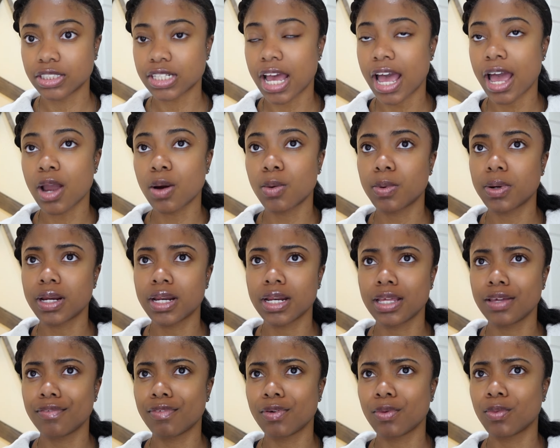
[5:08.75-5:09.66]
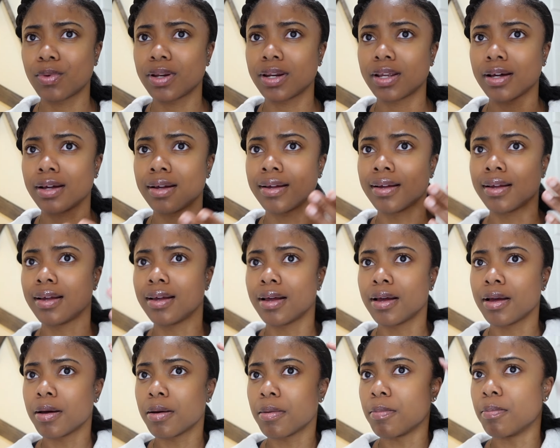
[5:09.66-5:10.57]
I wouldn't even want to
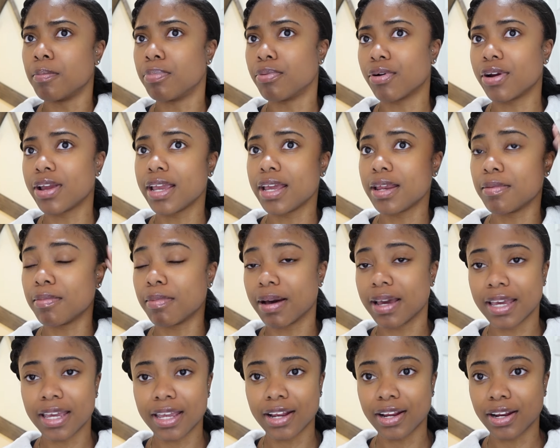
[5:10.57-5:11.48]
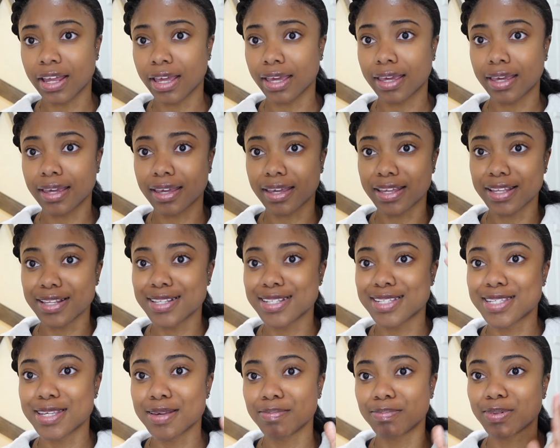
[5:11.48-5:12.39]
braid my hair, like in the
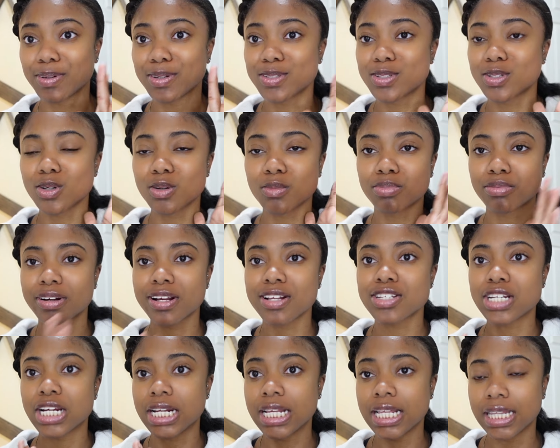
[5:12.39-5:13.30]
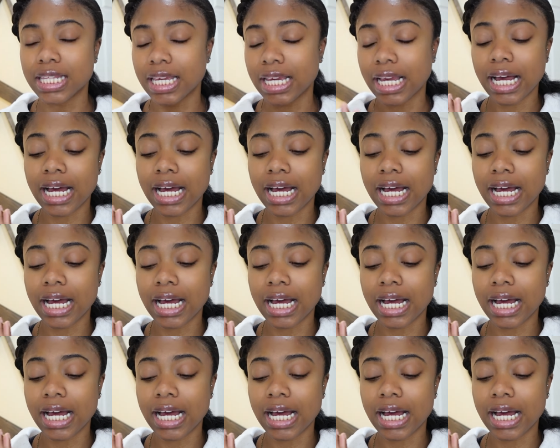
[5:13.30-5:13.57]
simple 2 braids or anything.